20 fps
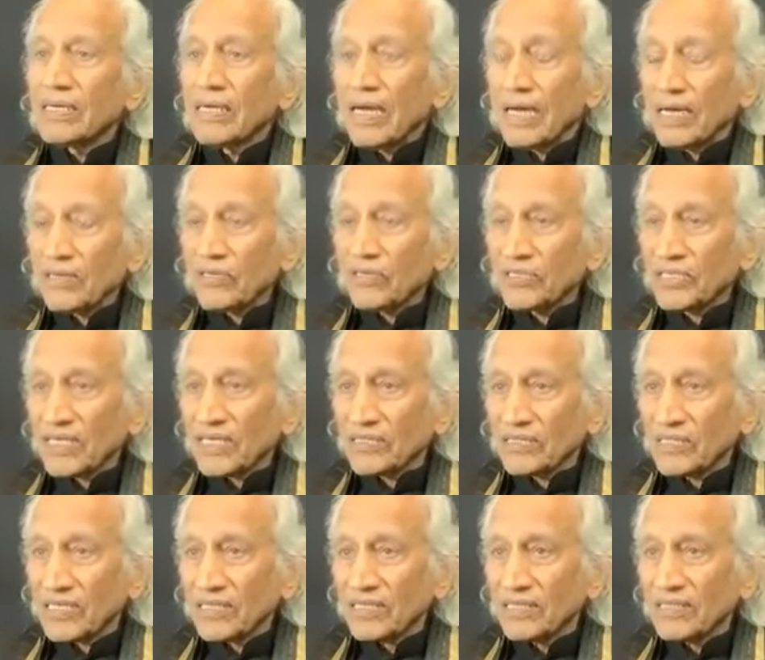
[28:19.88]

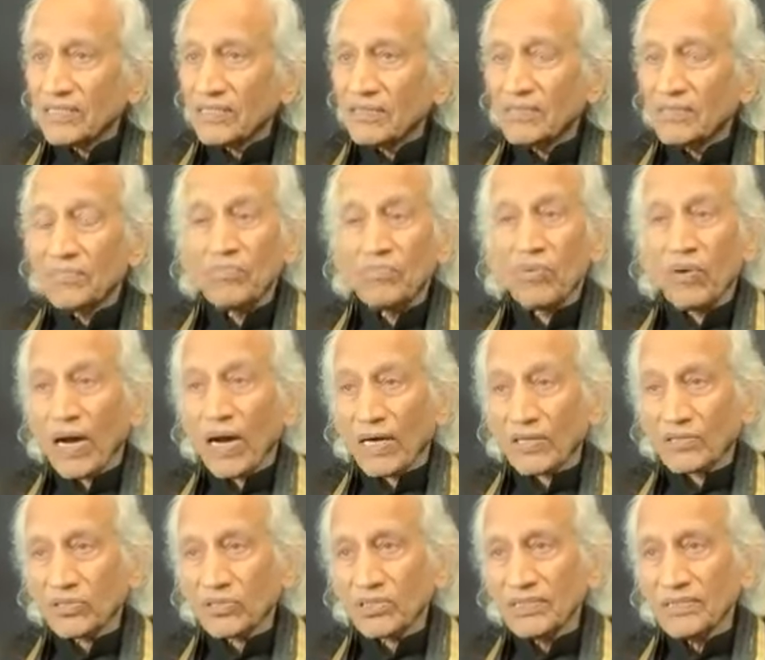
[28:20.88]
energetic
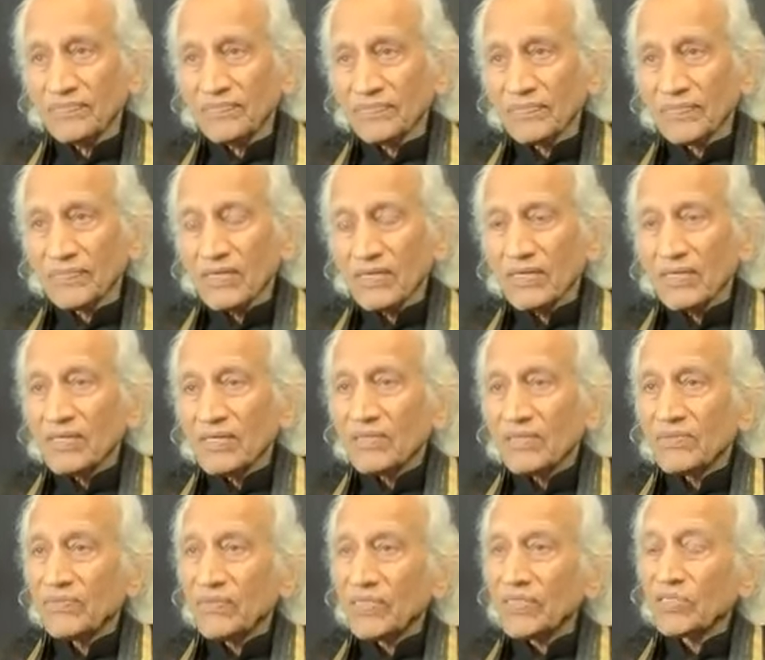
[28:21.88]
blocks,
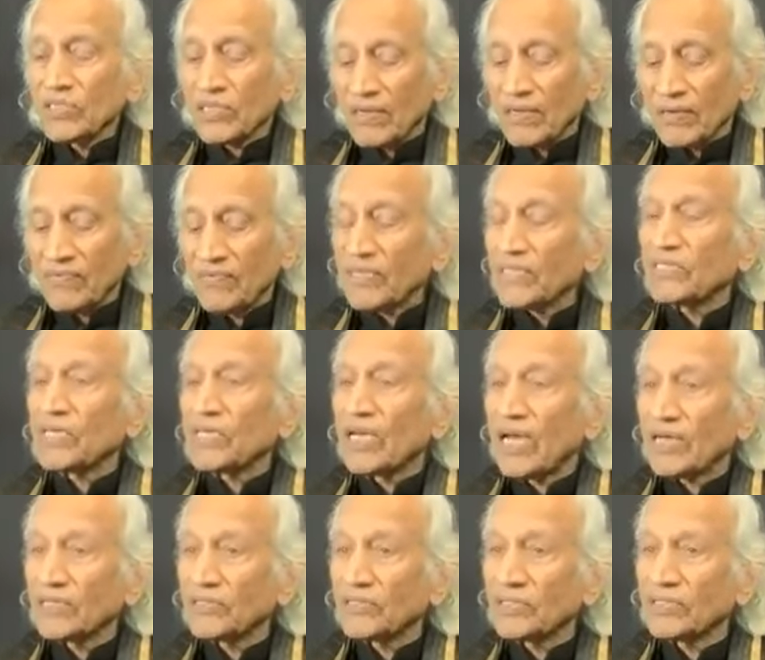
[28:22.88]
which
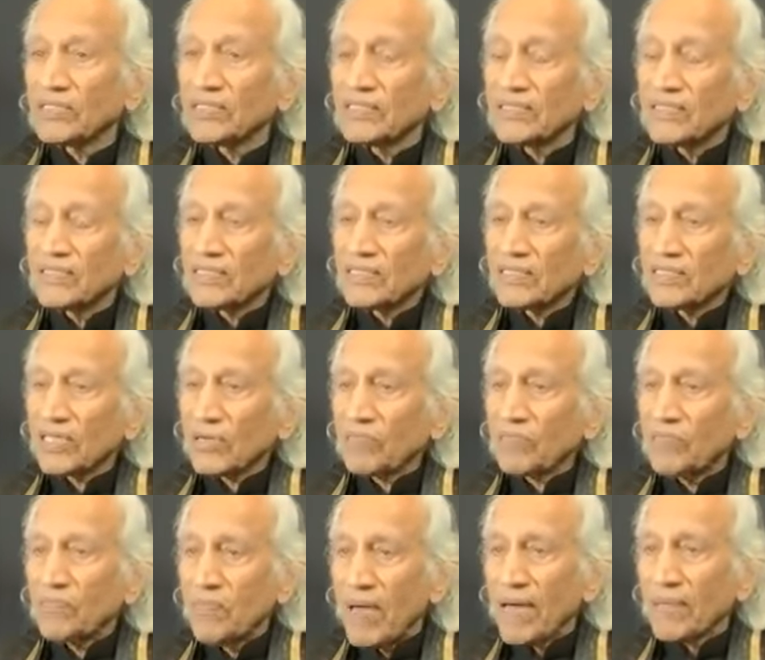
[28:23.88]
has the
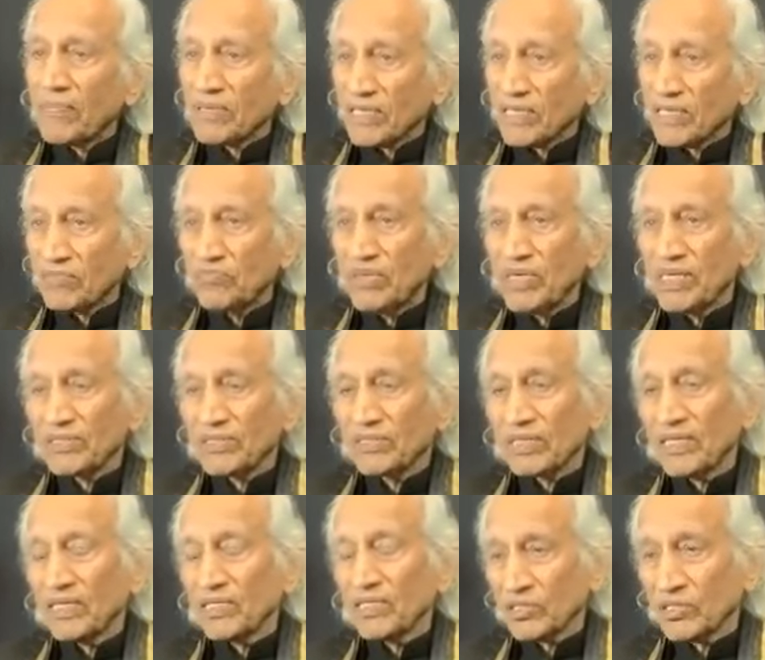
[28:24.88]
memory built
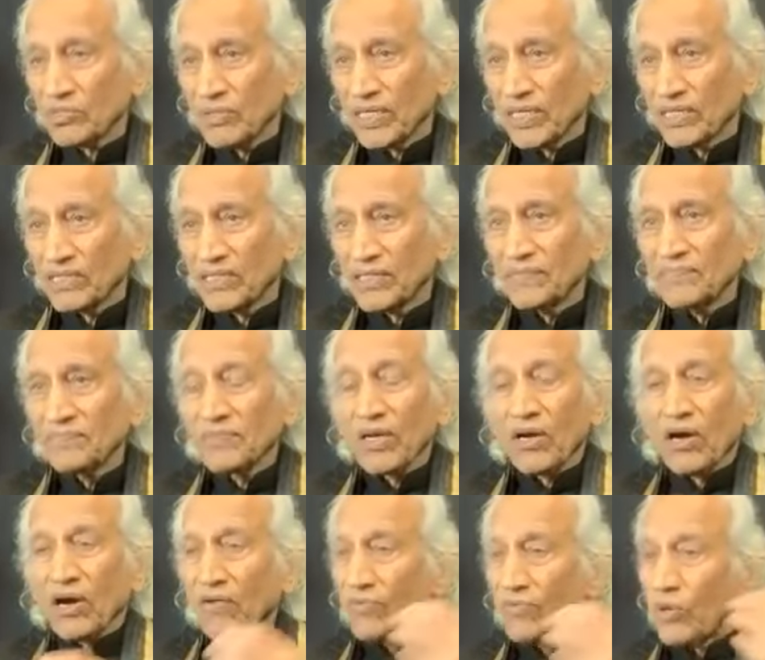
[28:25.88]
into it
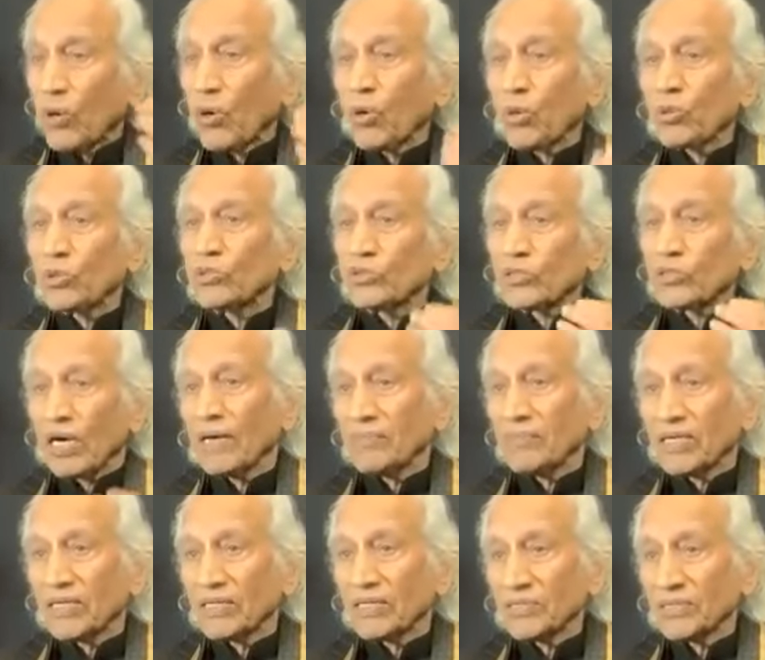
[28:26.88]
of old
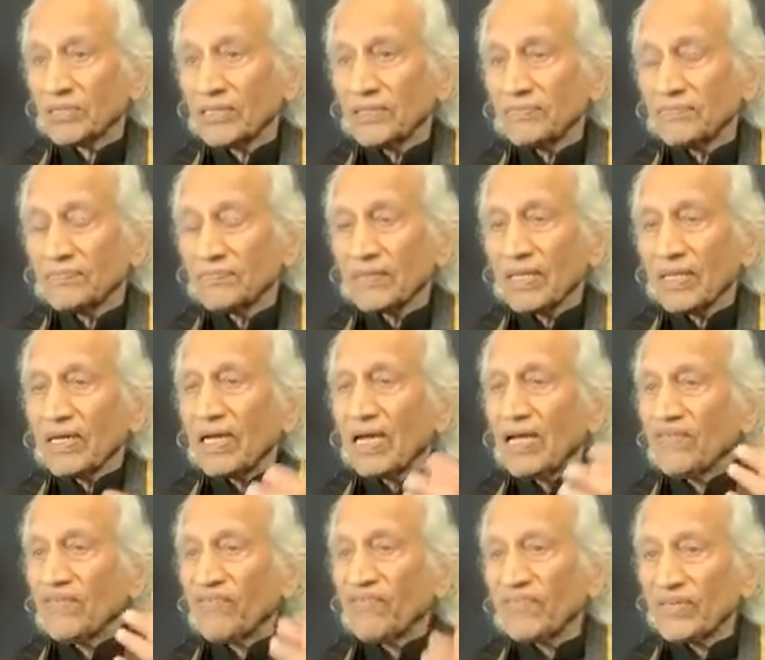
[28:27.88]
traumas
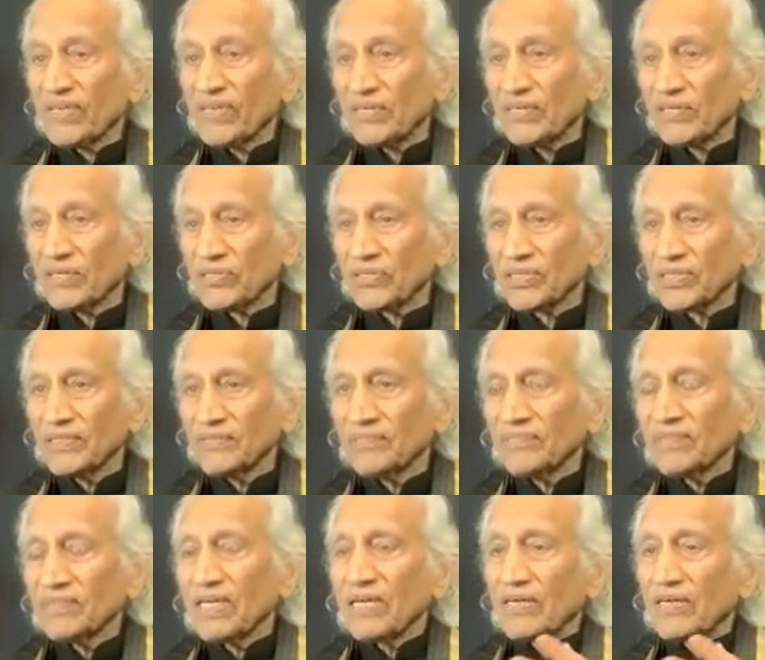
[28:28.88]
and fears
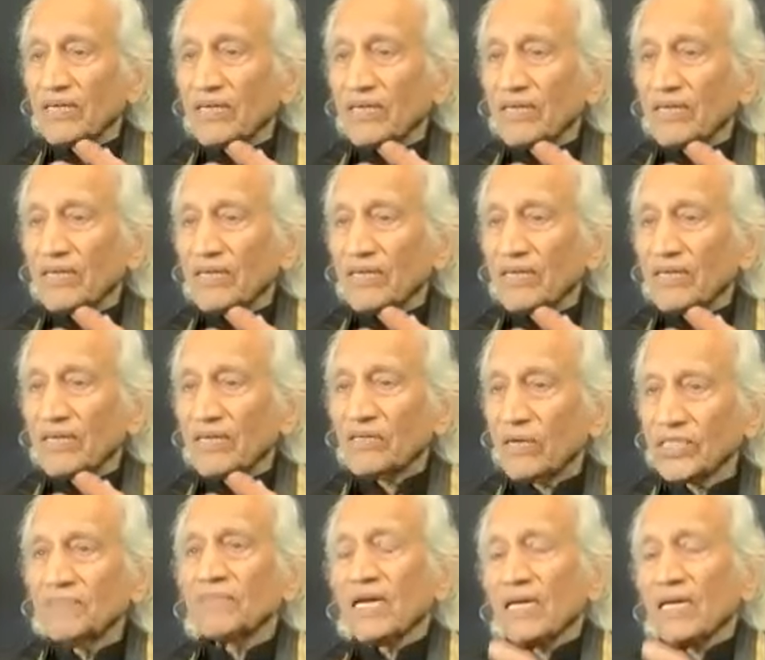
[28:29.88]
and
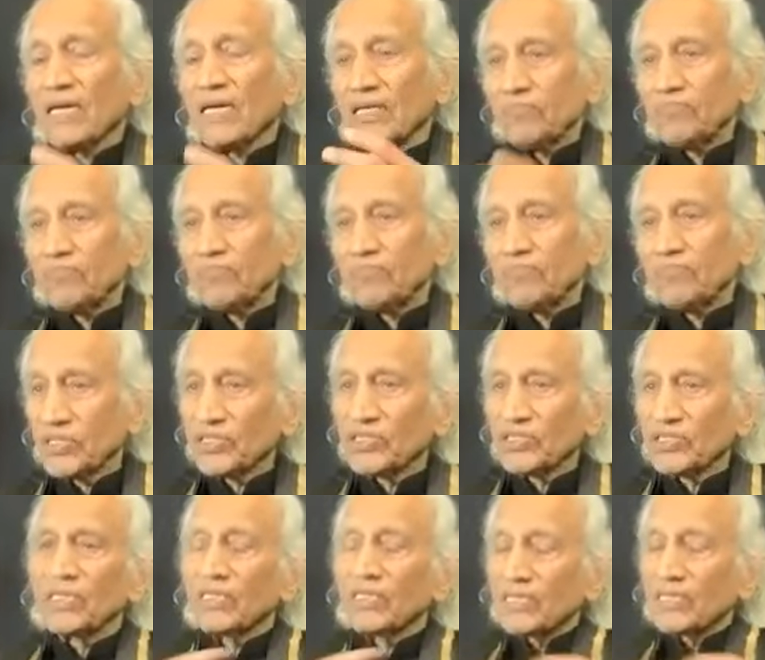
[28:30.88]
hurts and
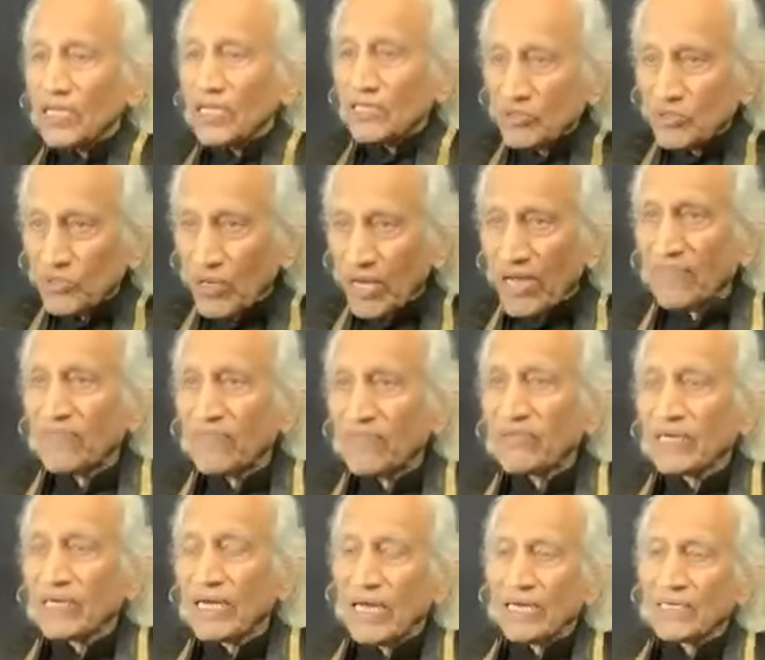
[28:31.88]
abuses that you
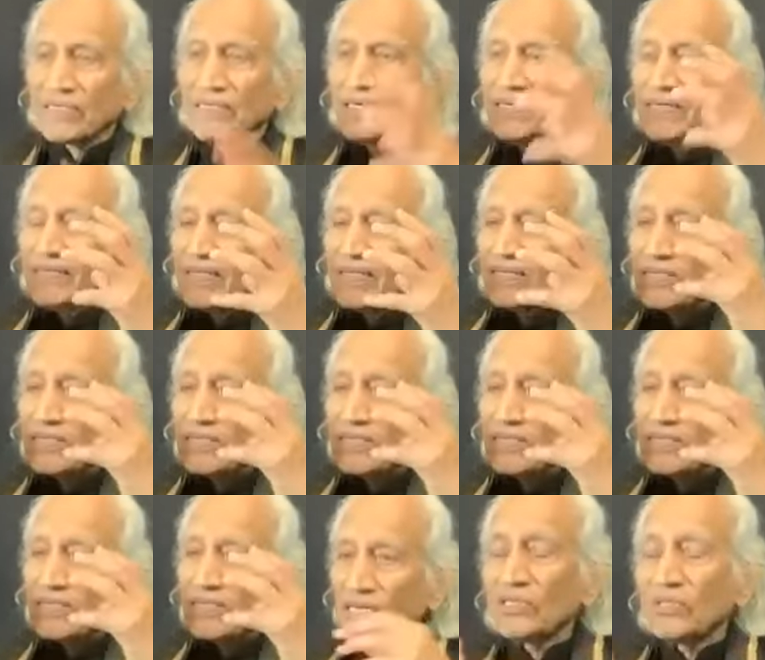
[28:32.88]
ever had,
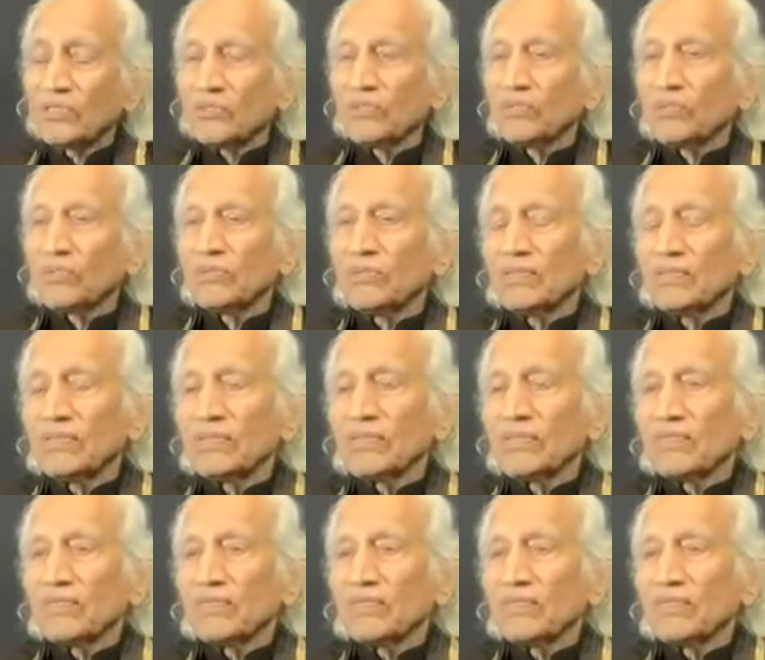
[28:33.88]
that you